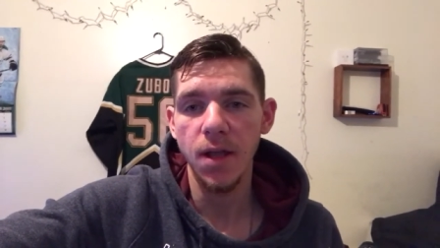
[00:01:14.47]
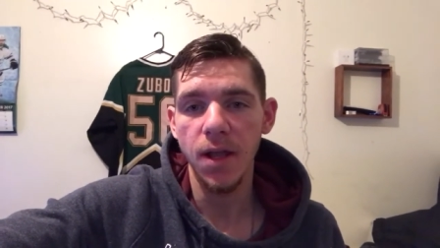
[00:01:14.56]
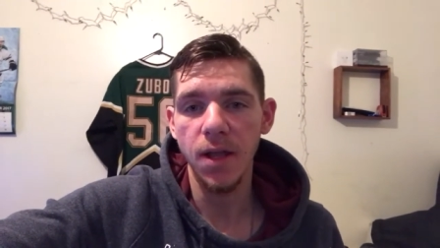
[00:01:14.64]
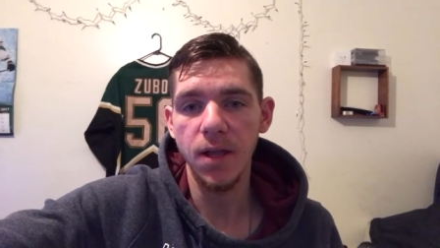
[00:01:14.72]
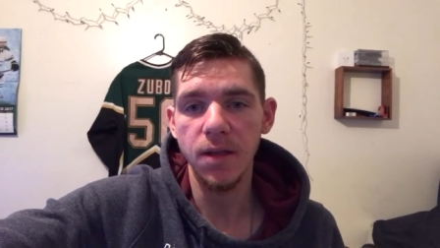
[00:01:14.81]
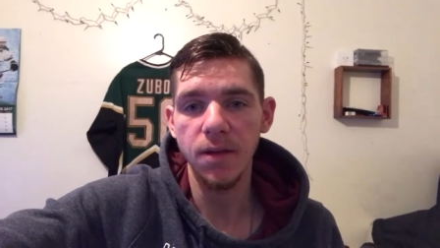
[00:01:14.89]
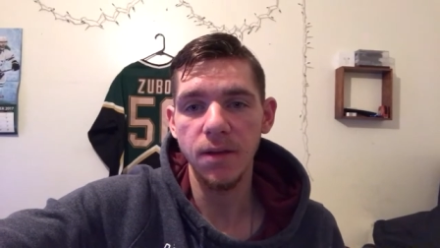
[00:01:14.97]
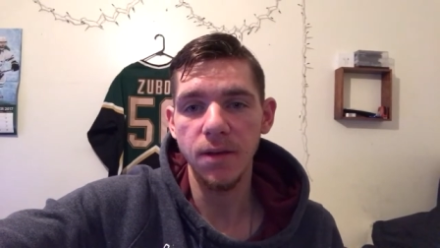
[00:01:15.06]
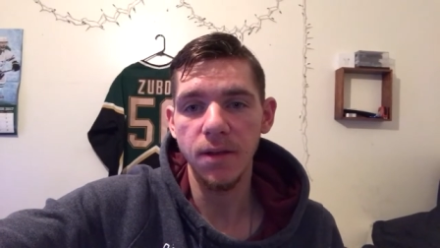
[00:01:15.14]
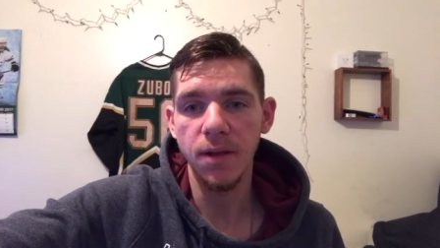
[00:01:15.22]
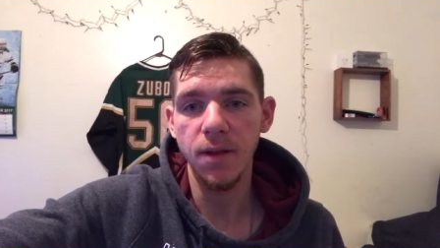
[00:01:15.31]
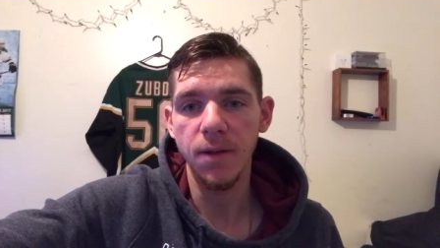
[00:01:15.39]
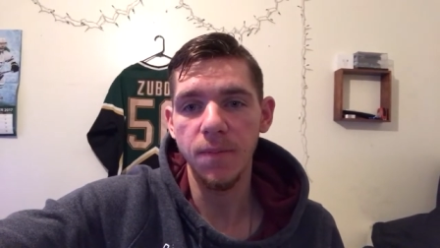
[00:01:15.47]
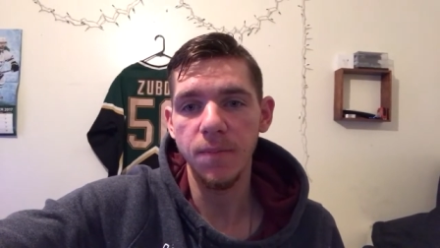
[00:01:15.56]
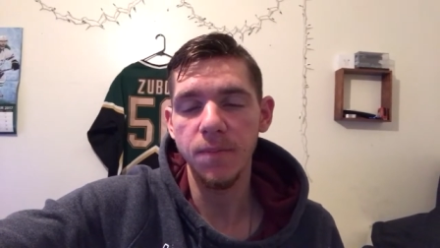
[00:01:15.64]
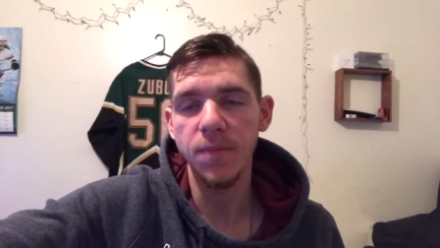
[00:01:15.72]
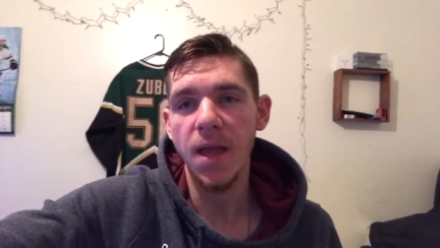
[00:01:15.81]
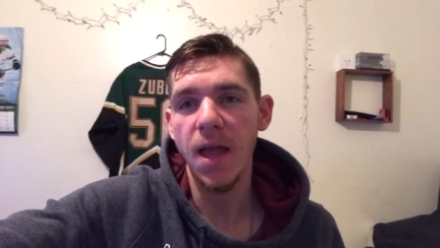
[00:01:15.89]
And
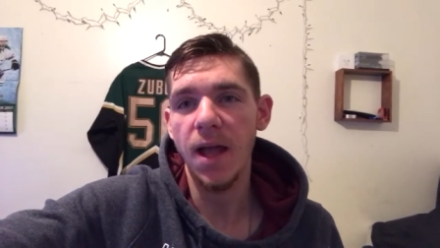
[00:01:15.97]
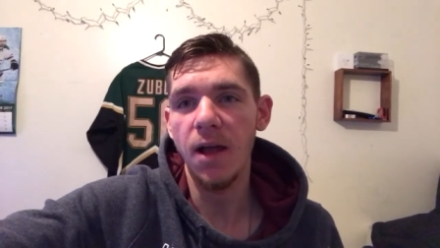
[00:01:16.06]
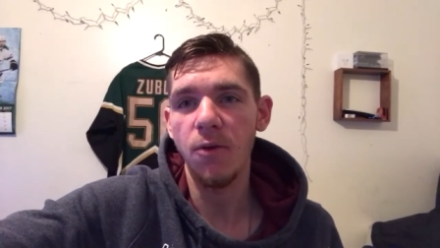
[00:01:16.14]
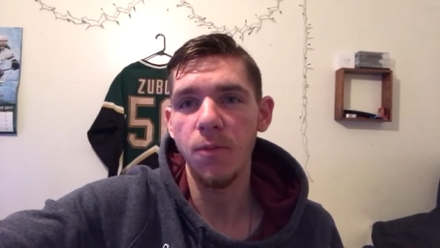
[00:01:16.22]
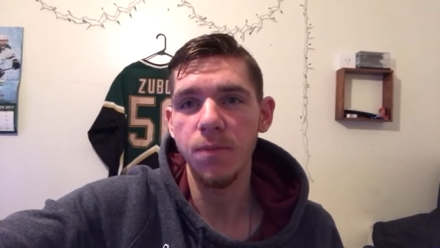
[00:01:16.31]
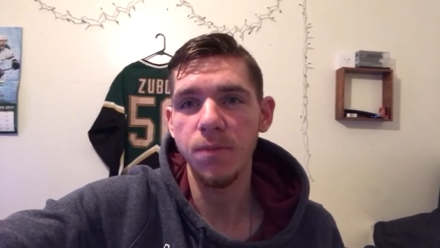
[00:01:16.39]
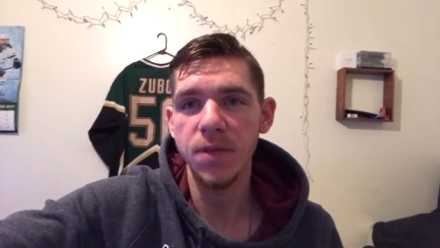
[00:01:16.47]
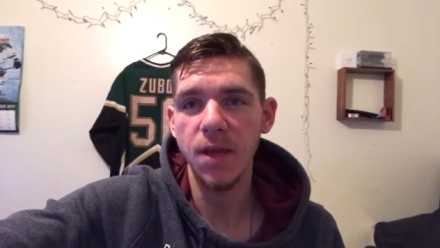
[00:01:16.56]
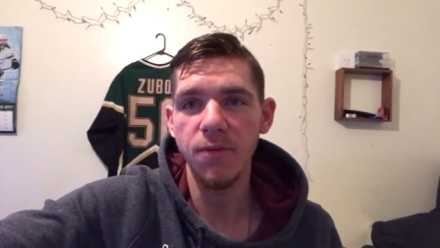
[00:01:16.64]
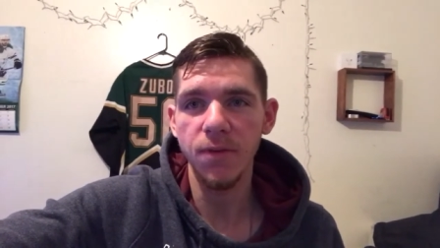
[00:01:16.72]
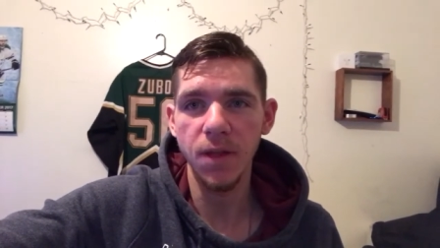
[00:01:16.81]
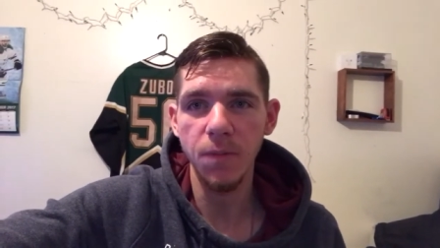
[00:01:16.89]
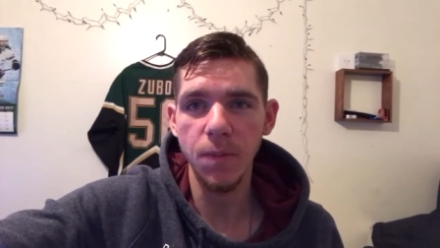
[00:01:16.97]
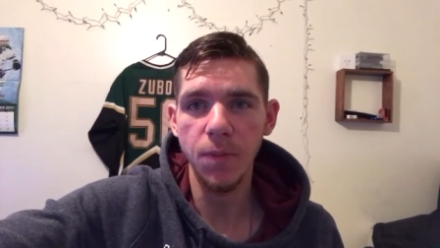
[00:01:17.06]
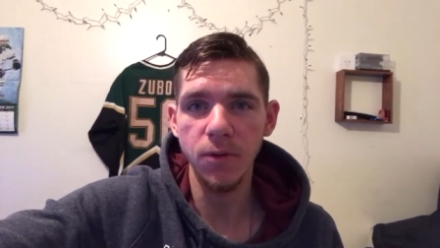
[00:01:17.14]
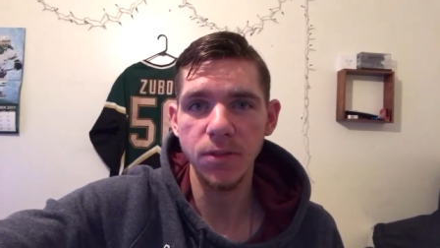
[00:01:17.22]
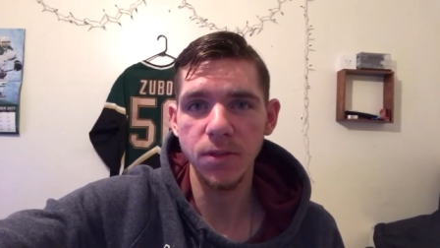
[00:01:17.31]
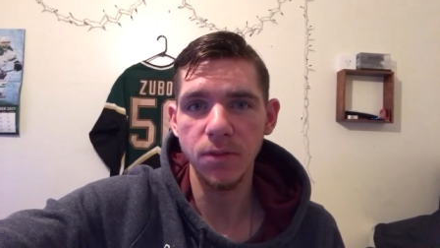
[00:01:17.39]
um, yeah, I will definitely be
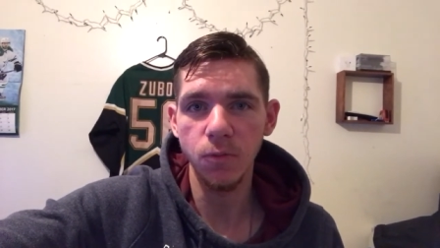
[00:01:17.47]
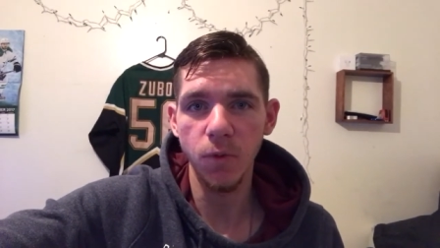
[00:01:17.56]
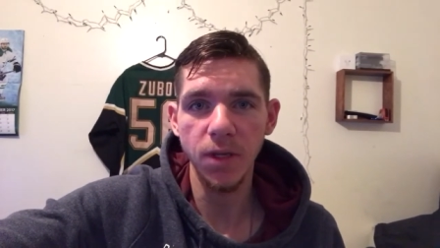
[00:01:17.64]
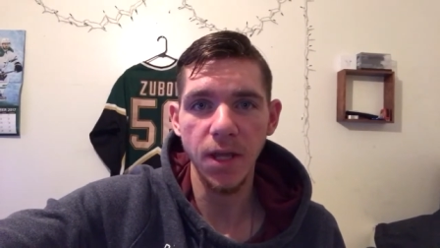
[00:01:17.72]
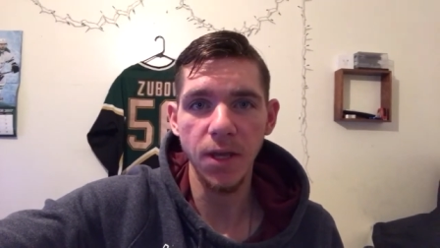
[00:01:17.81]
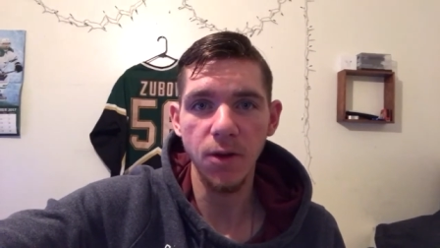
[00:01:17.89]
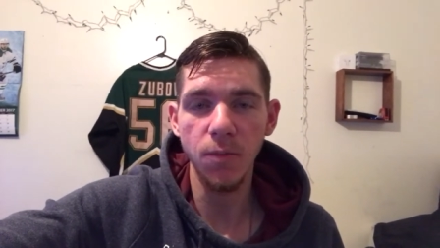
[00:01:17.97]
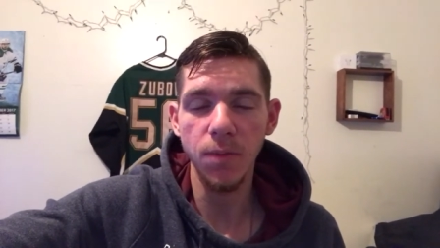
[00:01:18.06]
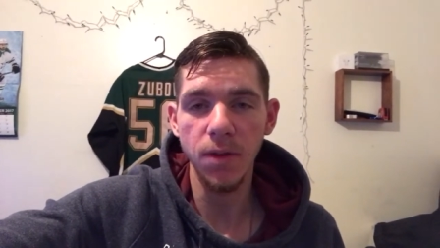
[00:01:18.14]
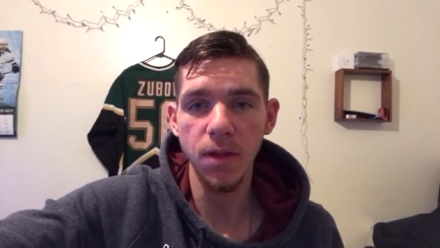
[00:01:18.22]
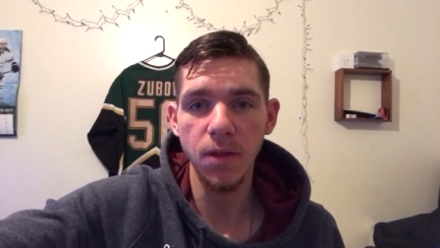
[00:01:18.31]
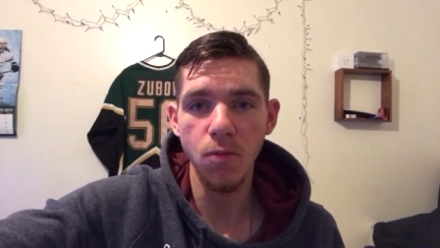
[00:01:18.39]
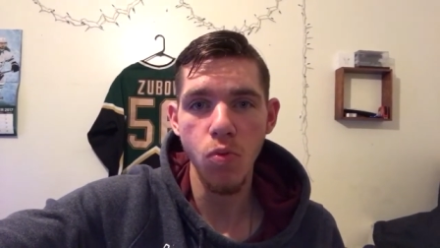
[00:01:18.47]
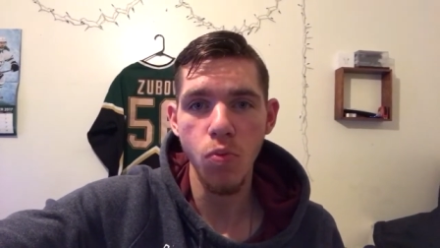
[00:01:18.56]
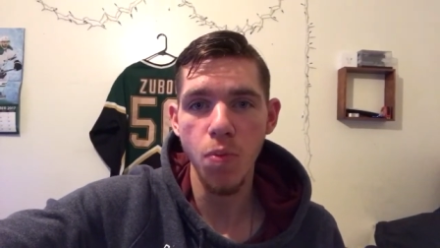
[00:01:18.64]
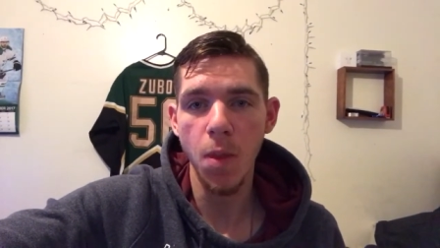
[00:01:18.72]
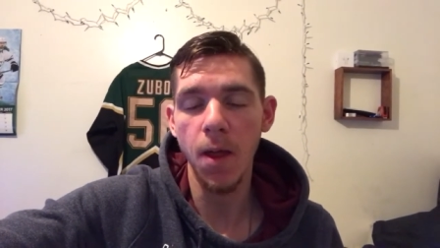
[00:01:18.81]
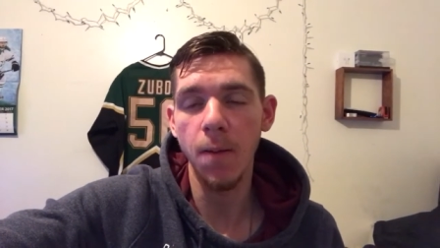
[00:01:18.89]
posting what day it'll be
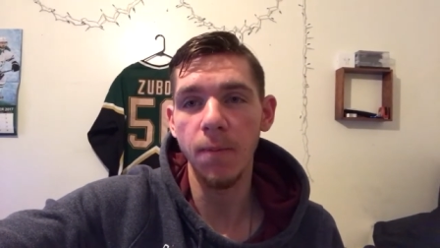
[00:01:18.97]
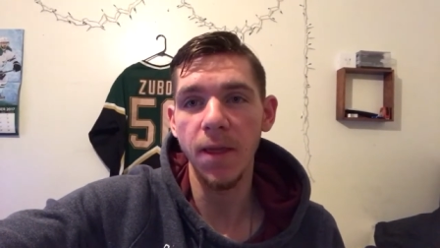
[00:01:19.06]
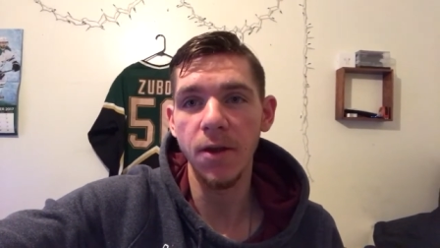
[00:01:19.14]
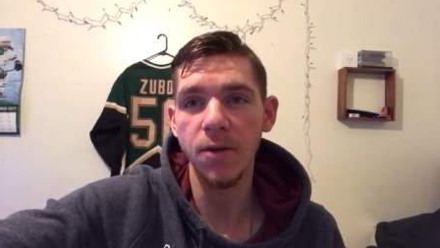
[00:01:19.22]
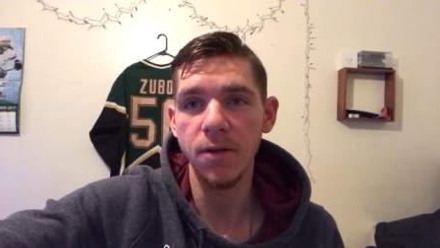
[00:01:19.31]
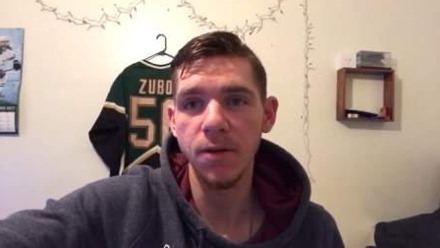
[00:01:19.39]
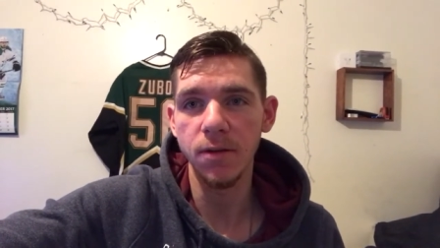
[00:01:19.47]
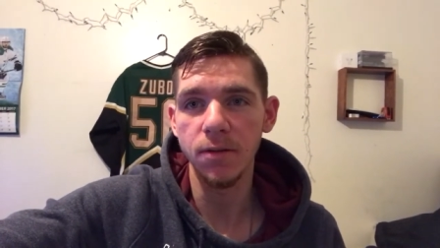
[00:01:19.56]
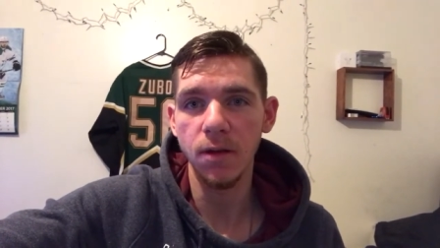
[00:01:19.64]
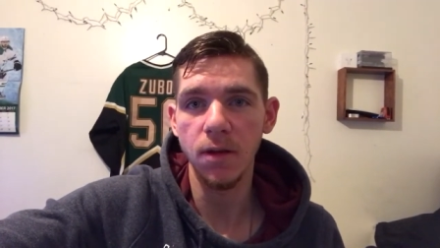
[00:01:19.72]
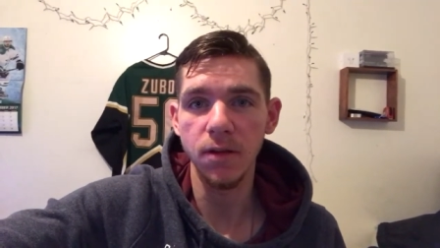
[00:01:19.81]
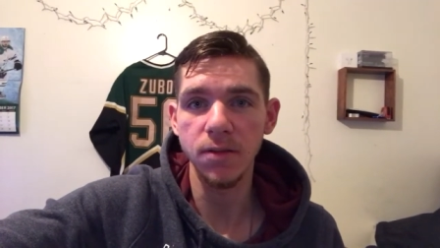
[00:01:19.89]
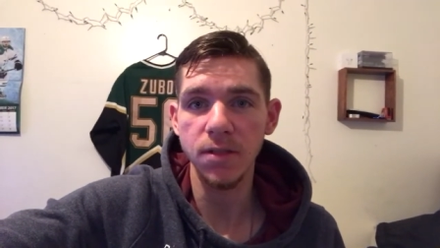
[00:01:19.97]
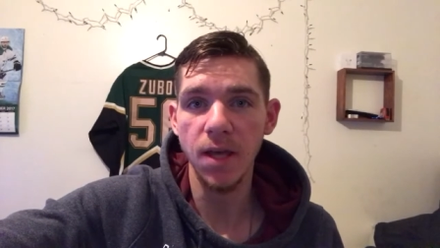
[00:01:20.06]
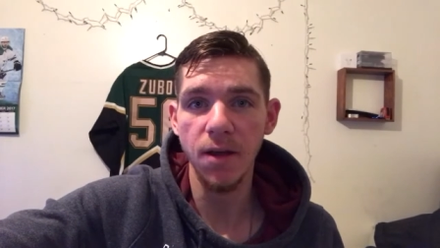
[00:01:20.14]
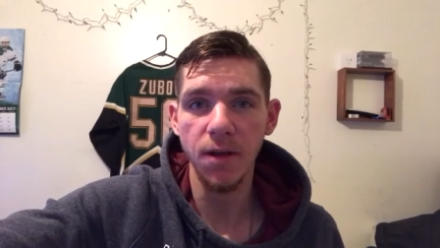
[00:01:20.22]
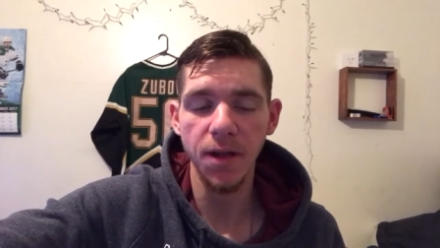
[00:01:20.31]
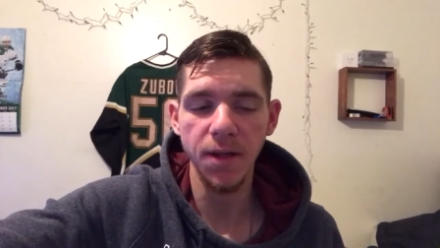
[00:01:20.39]
um, later on
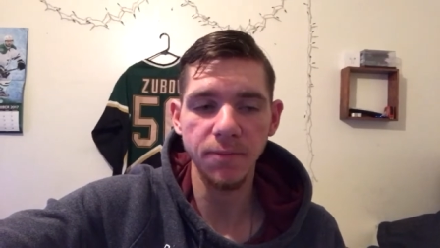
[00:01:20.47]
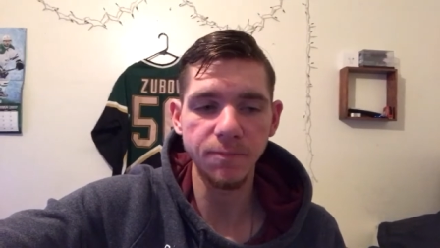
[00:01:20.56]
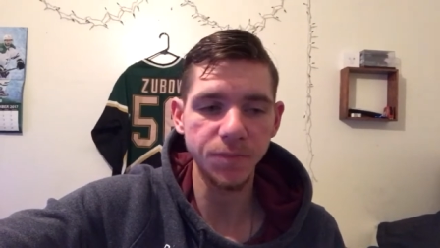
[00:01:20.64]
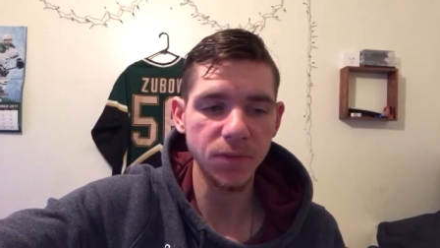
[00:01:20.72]
Saturday.